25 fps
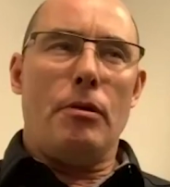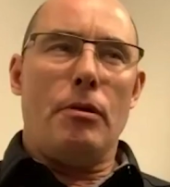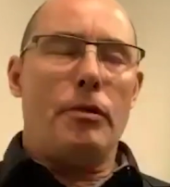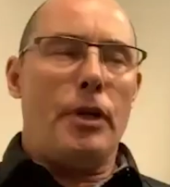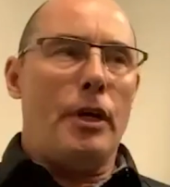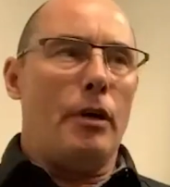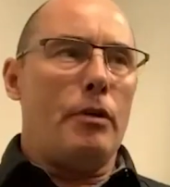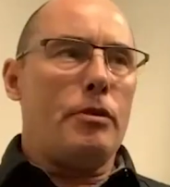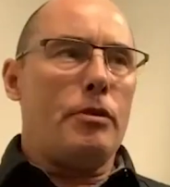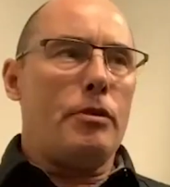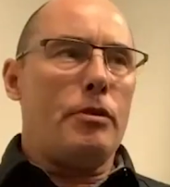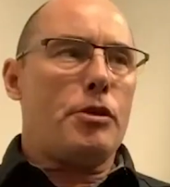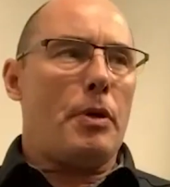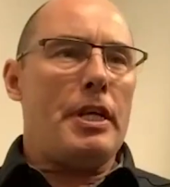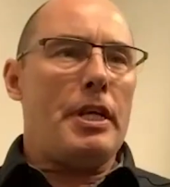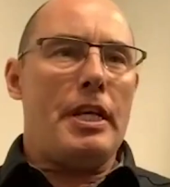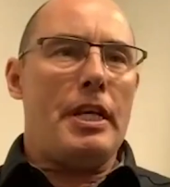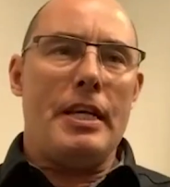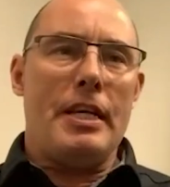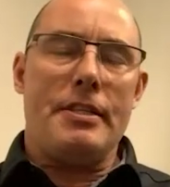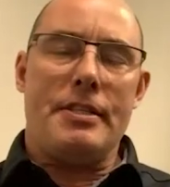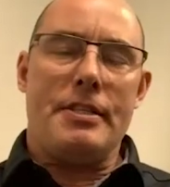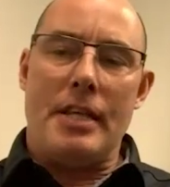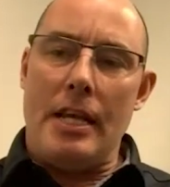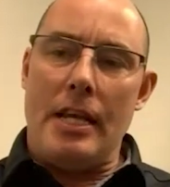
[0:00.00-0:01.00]
you know, 20
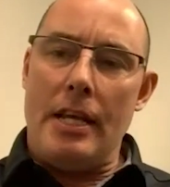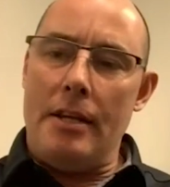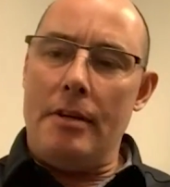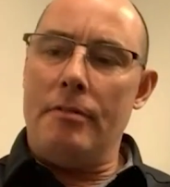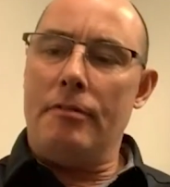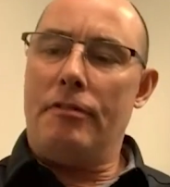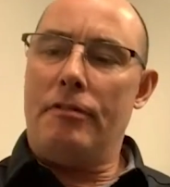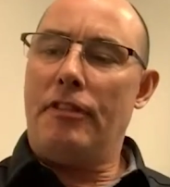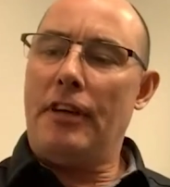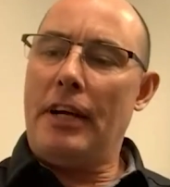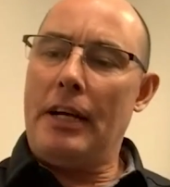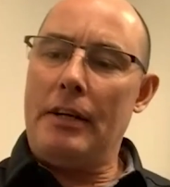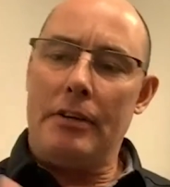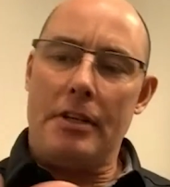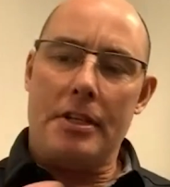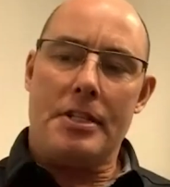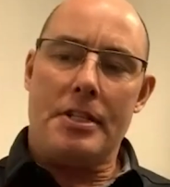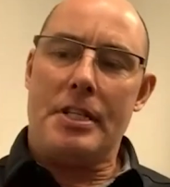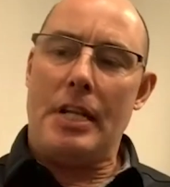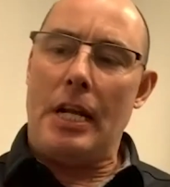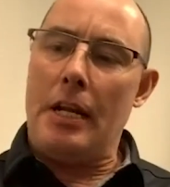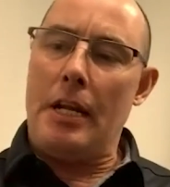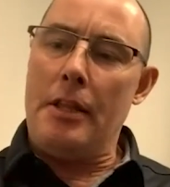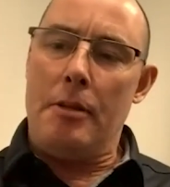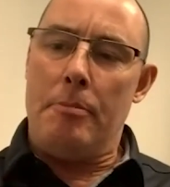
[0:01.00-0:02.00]
years in, founders
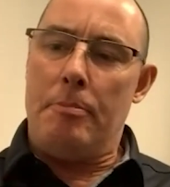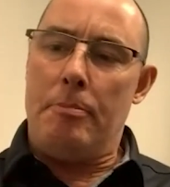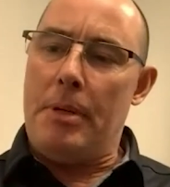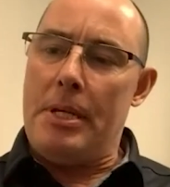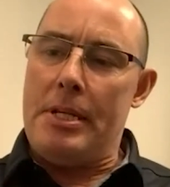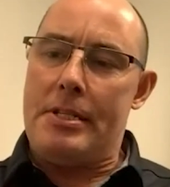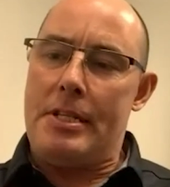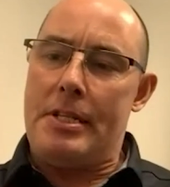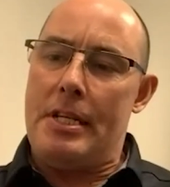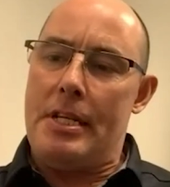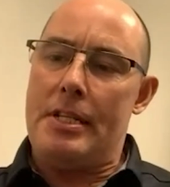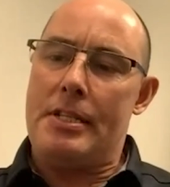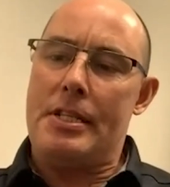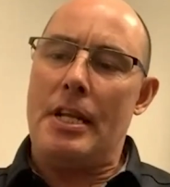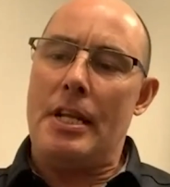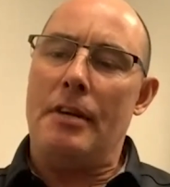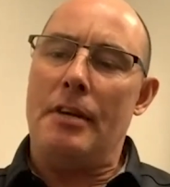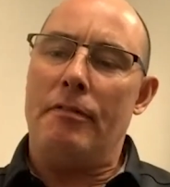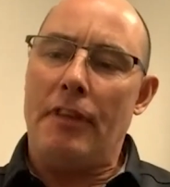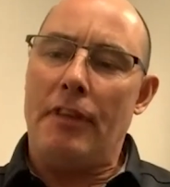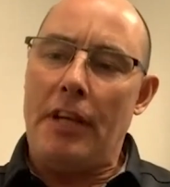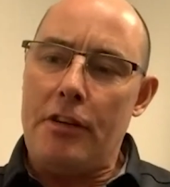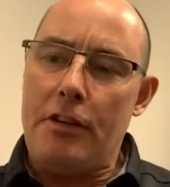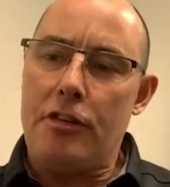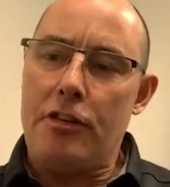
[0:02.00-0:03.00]
still in the business,
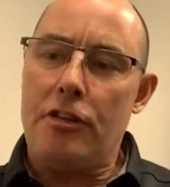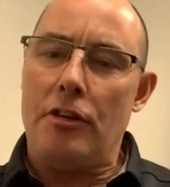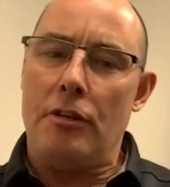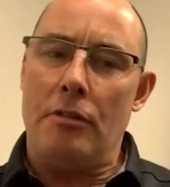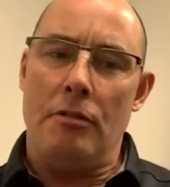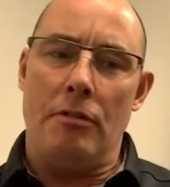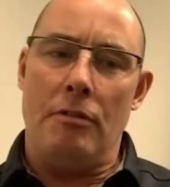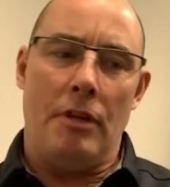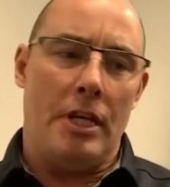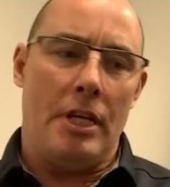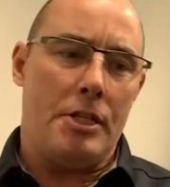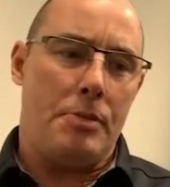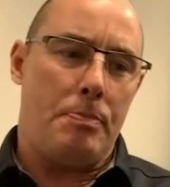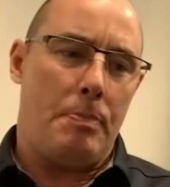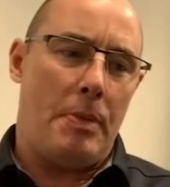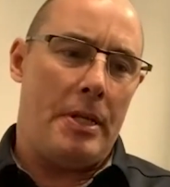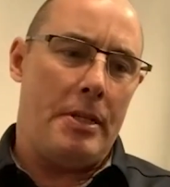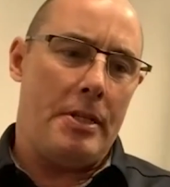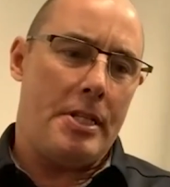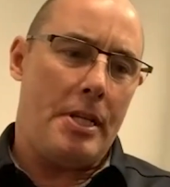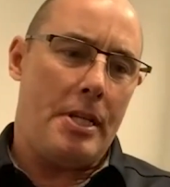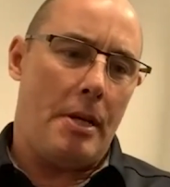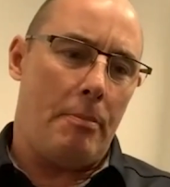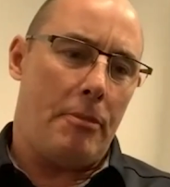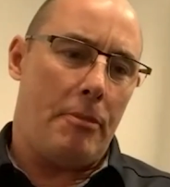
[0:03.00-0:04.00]
innovation has been
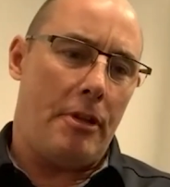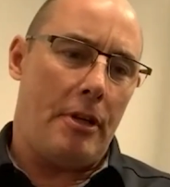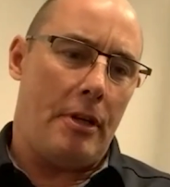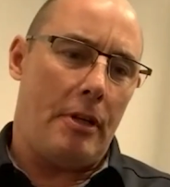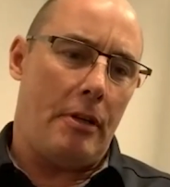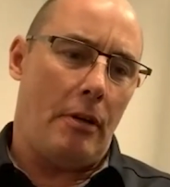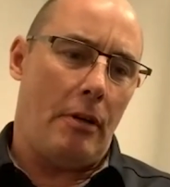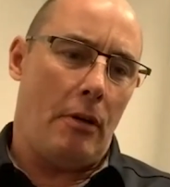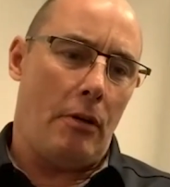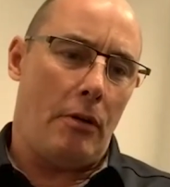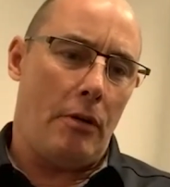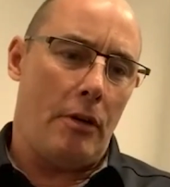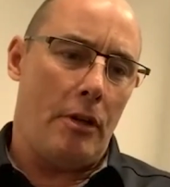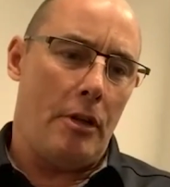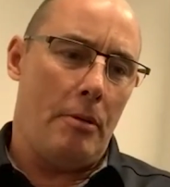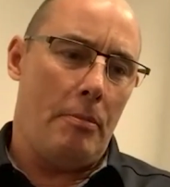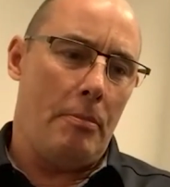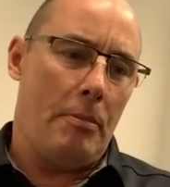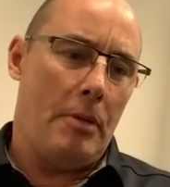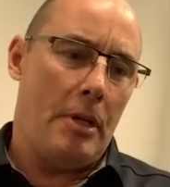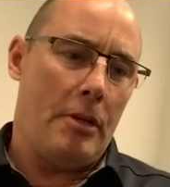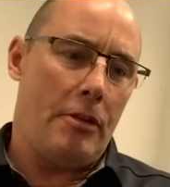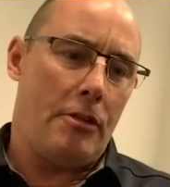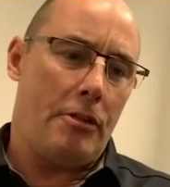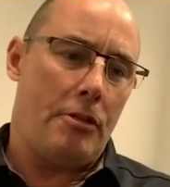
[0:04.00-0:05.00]
something
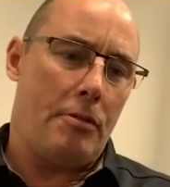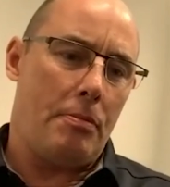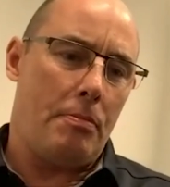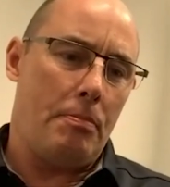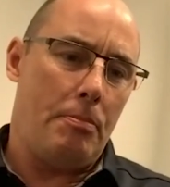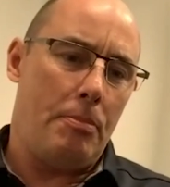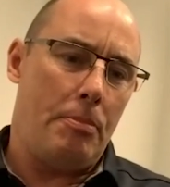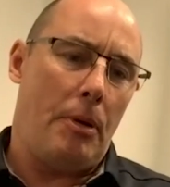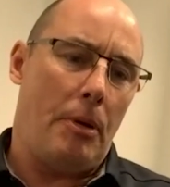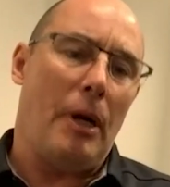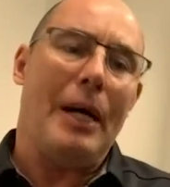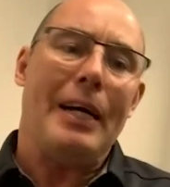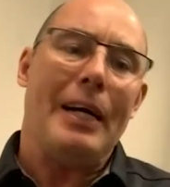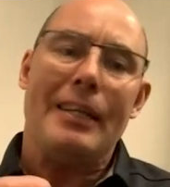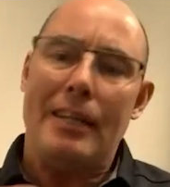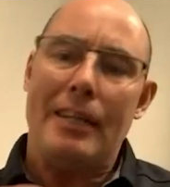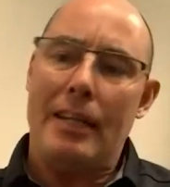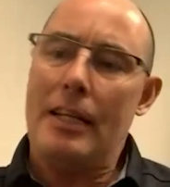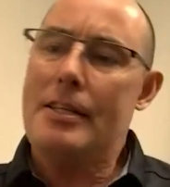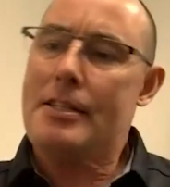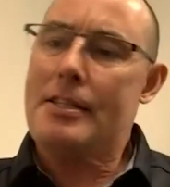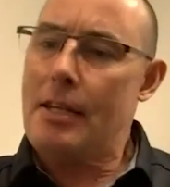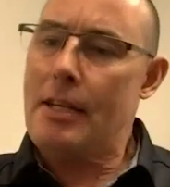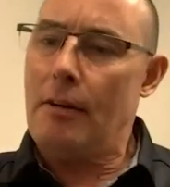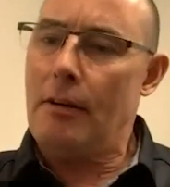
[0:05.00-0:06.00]
LogRhythm has prided
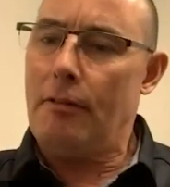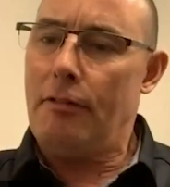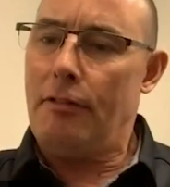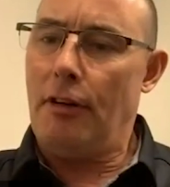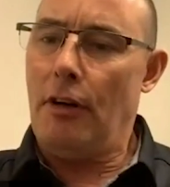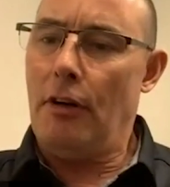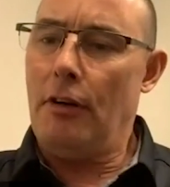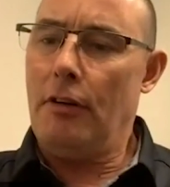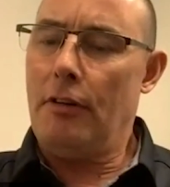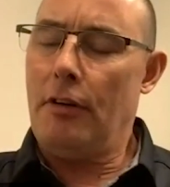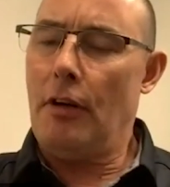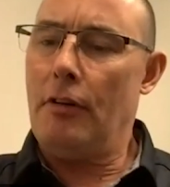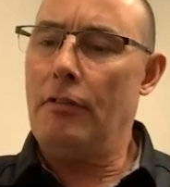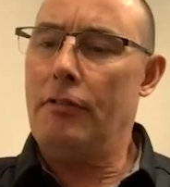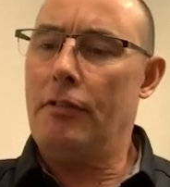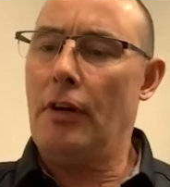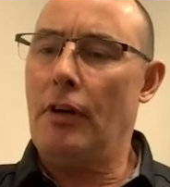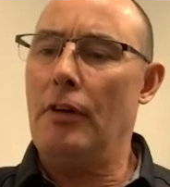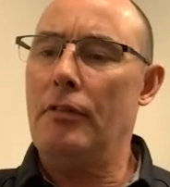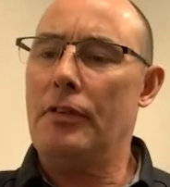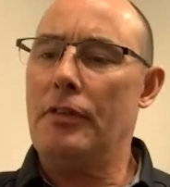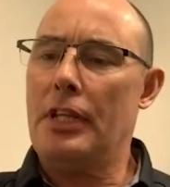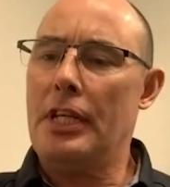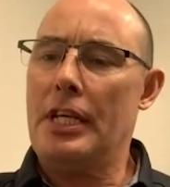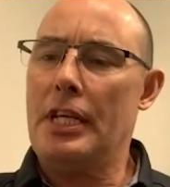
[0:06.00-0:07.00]
itself on
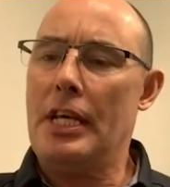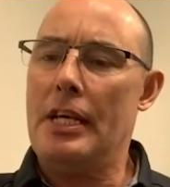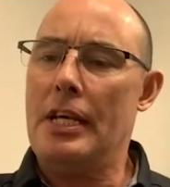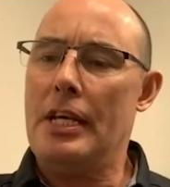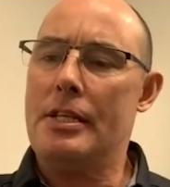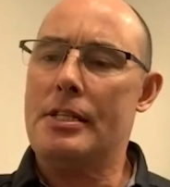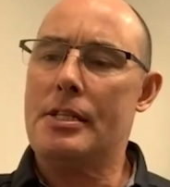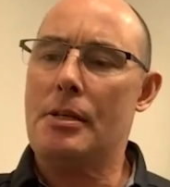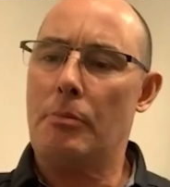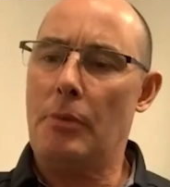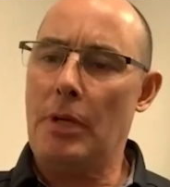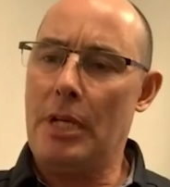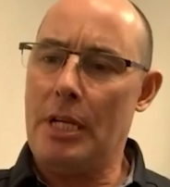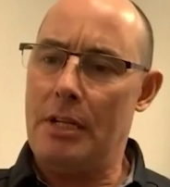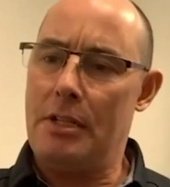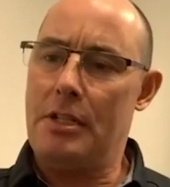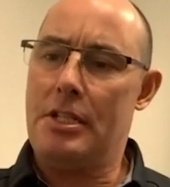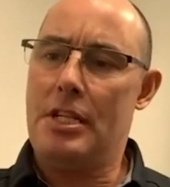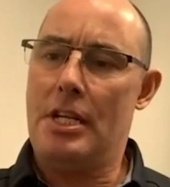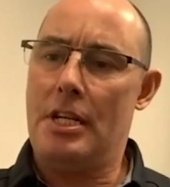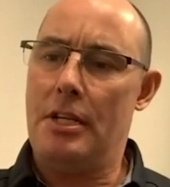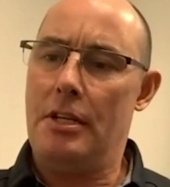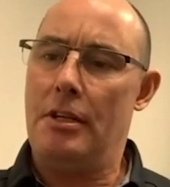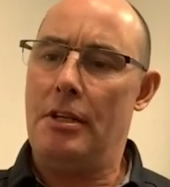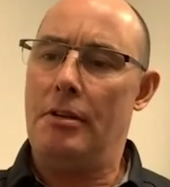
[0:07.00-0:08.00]
over the years, and we
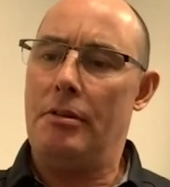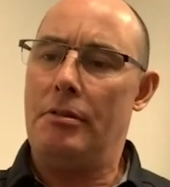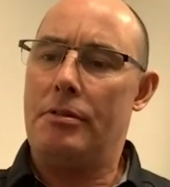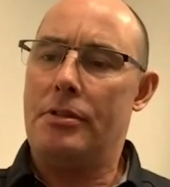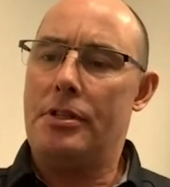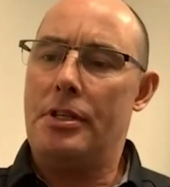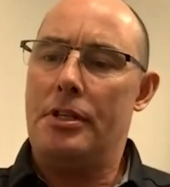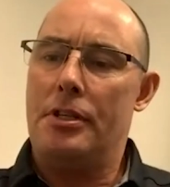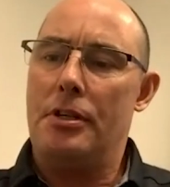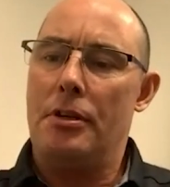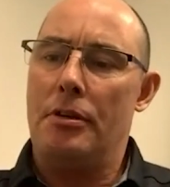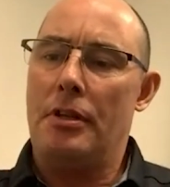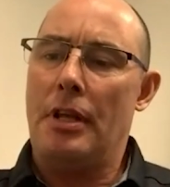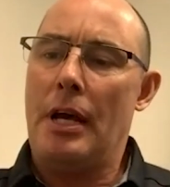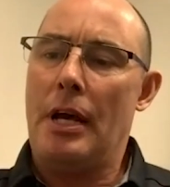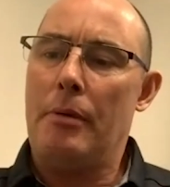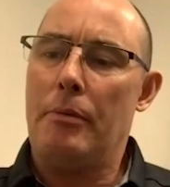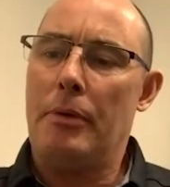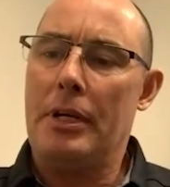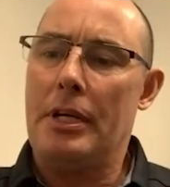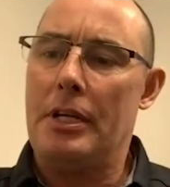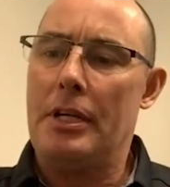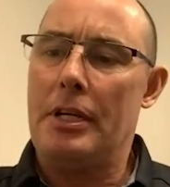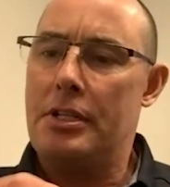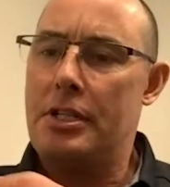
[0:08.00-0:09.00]
continue to do that.
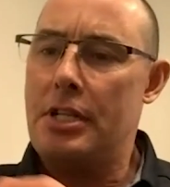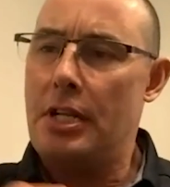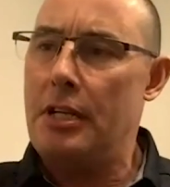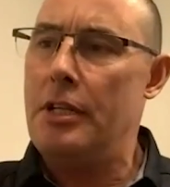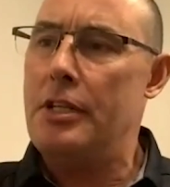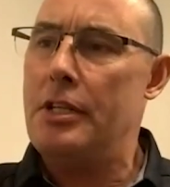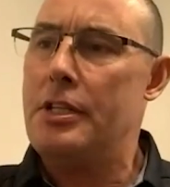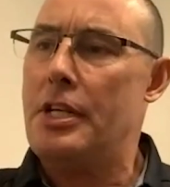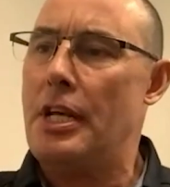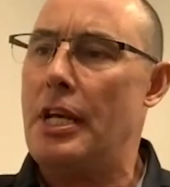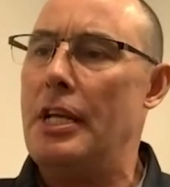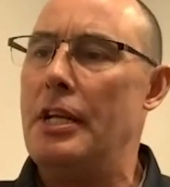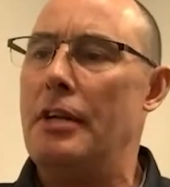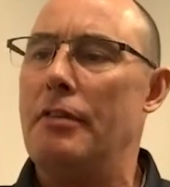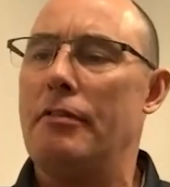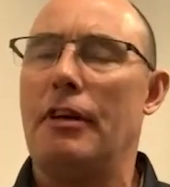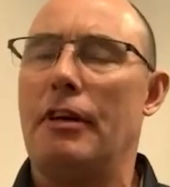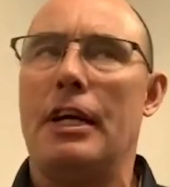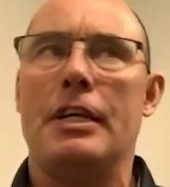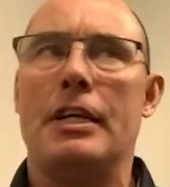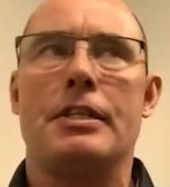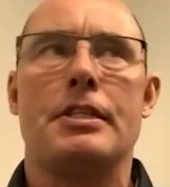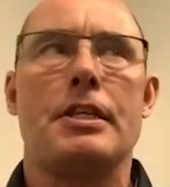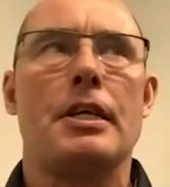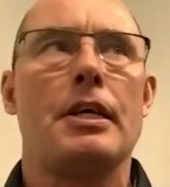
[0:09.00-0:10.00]
We continue to
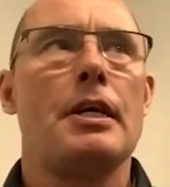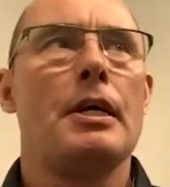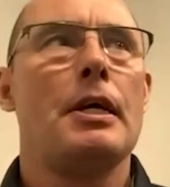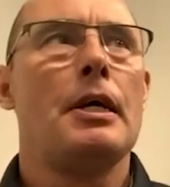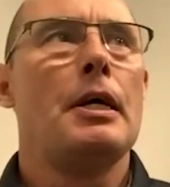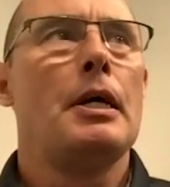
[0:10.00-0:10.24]
innovate.